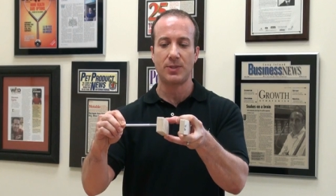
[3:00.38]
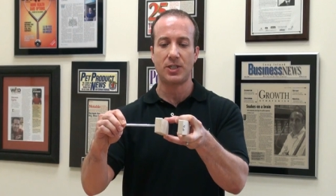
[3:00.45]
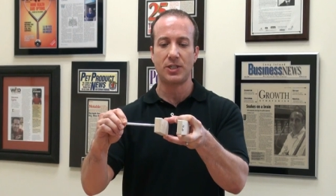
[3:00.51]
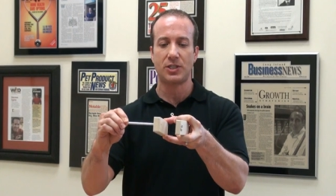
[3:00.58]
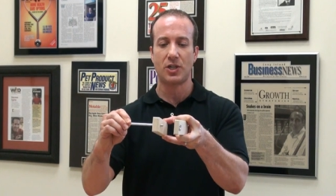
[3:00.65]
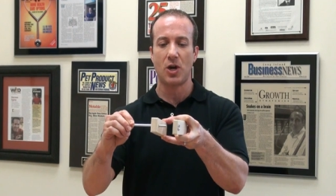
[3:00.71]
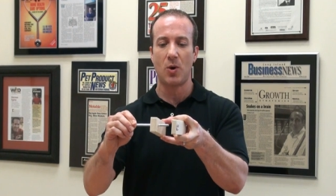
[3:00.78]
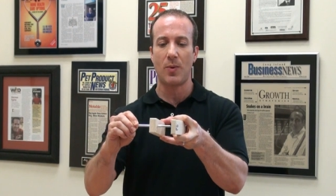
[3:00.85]
would
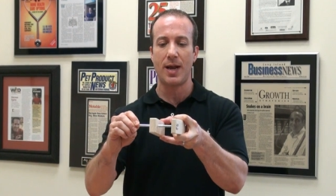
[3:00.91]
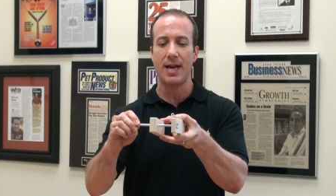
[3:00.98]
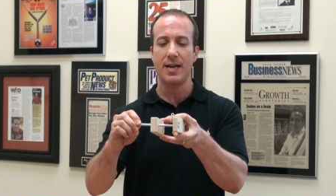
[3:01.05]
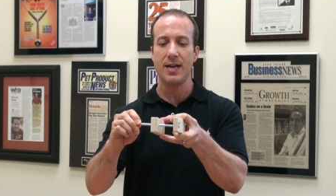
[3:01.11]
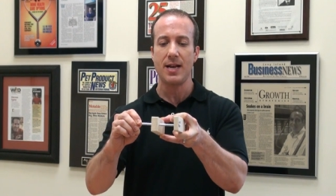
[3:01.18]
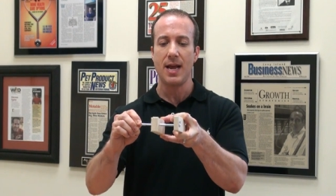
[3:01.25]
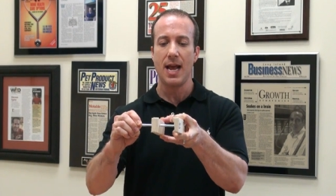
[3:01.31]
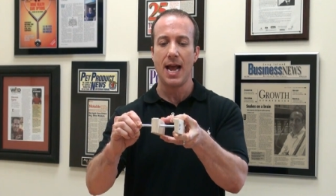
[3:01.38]
just go
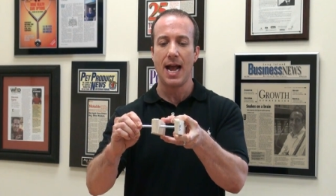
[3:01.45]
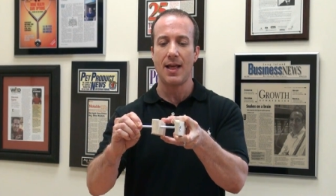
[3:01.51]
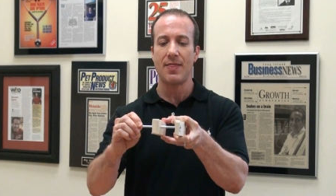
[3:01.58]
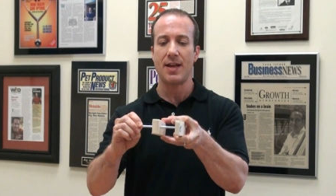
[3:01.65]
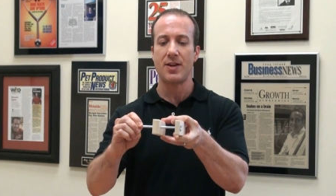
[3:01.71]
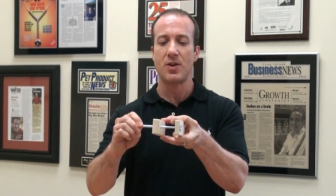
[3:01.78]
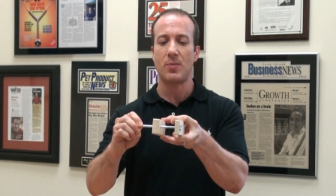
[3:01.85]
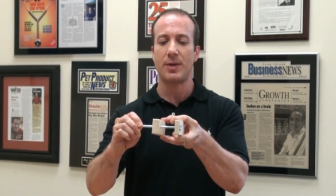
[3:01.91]
in, and
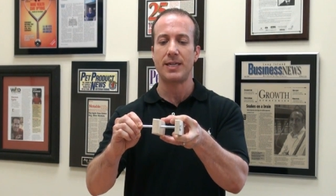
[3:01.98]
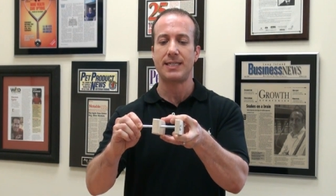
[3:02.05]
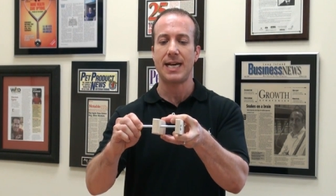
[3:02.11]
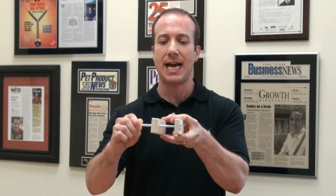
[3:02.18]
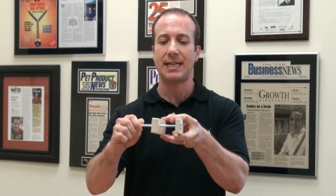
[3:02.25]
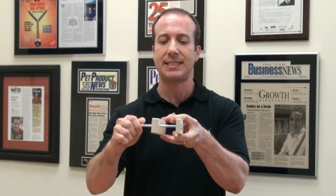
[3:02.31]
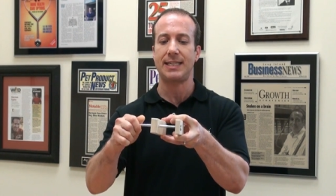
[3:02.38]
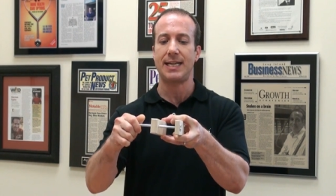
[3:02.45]
then you would
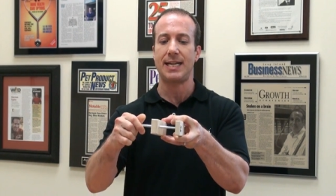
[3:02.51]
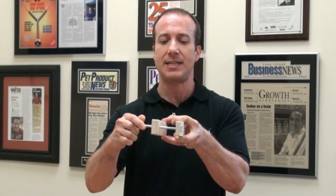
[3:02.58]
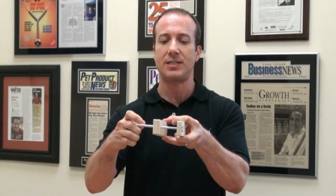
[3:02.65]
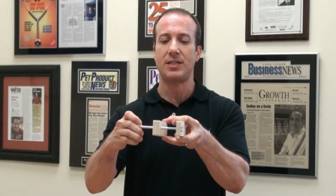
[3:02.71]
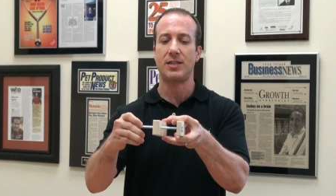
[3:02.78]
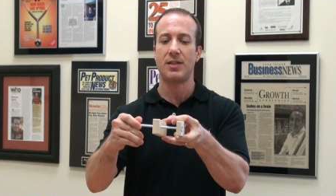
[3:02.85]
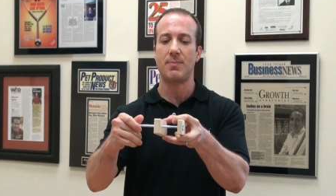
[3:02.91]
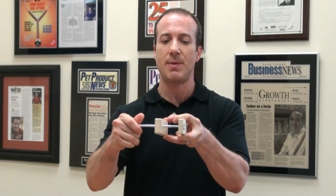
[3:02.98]
attach it
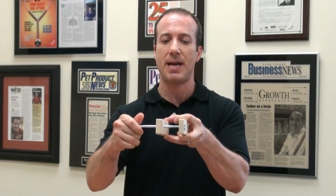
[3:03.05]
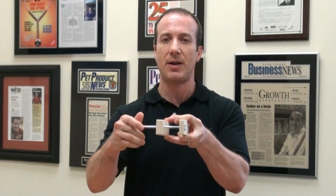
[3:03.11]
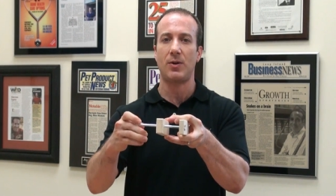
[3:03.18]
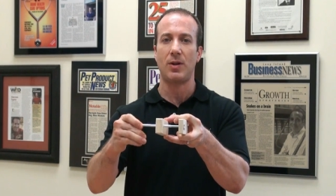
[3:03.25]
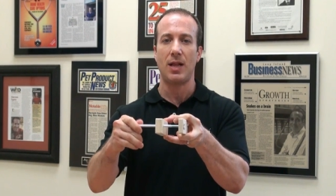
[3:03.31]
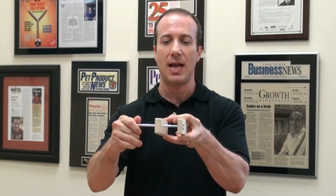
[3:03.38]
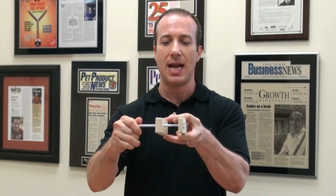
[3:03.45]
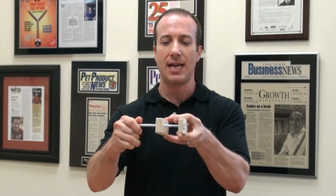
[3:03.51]
into the
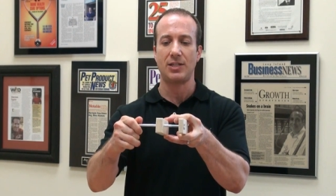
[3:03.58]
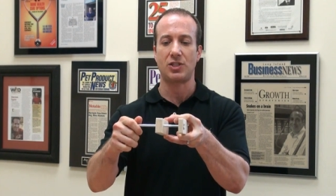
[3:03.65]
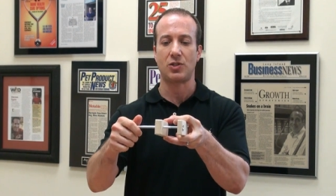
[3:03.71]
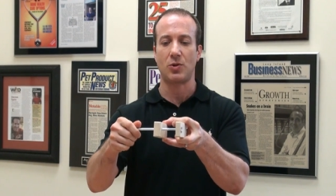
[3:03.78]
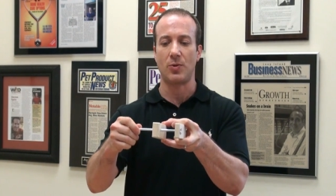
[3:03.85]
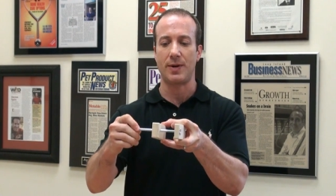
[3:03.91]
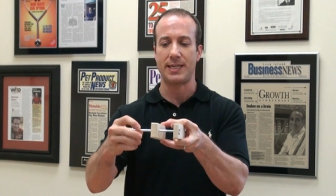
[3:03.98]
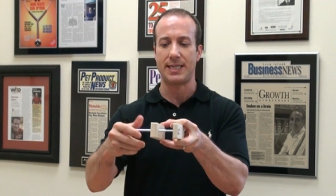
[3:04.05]
metal and
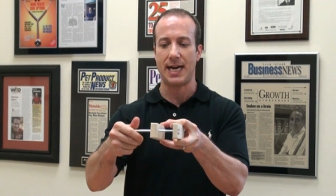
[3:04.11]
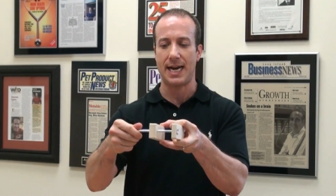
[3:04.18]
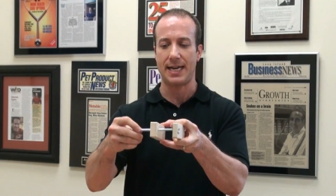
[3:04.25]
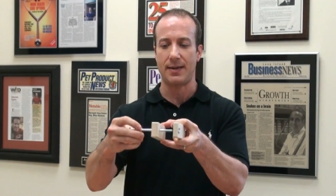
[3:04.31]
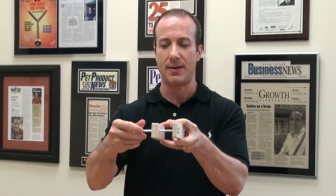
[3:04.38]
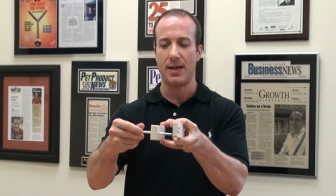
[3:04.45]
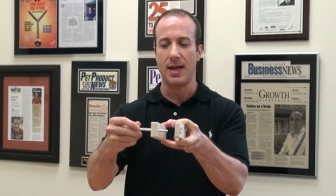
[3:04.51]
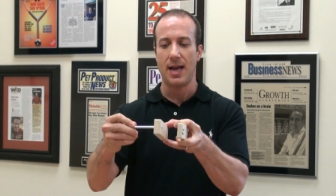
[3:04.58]
screw it tight.